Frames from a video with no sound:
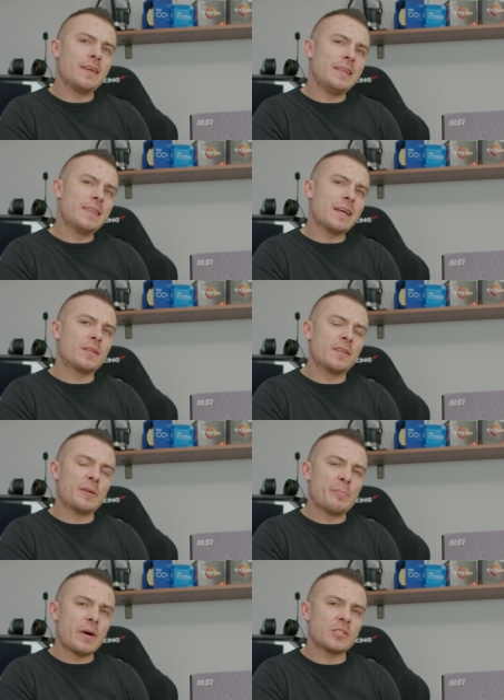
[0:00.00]
in that
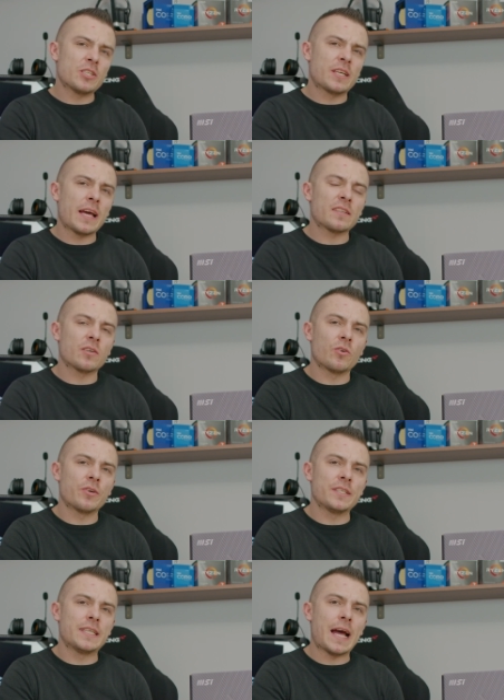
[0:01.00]
uh, budget
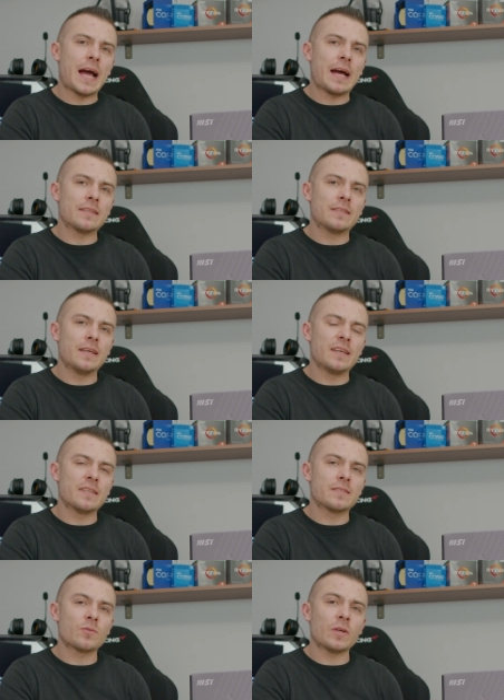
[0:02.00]
category that
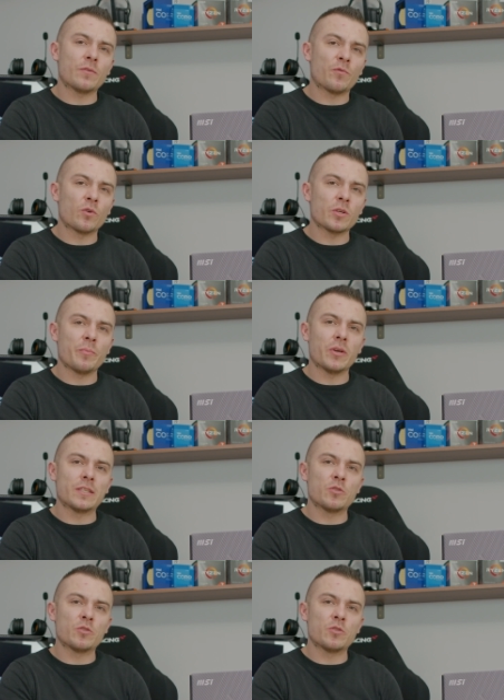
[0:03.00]
is quite affordable.